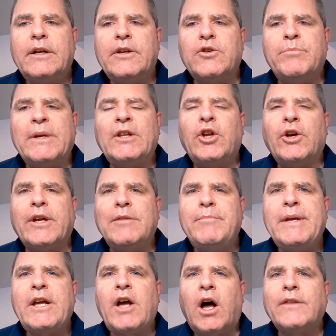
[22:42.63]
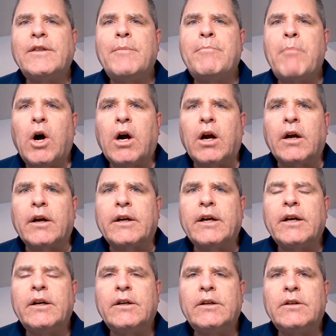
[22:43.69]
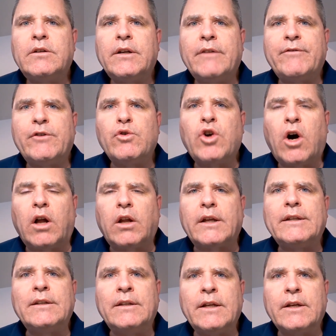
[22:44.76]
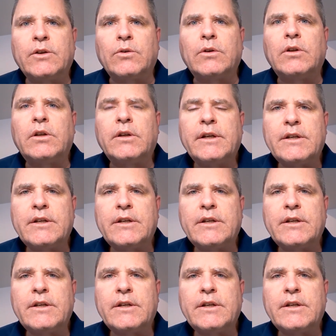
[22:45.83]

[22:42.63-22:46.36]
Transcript: You'd be looking beyond the mark if you call it literal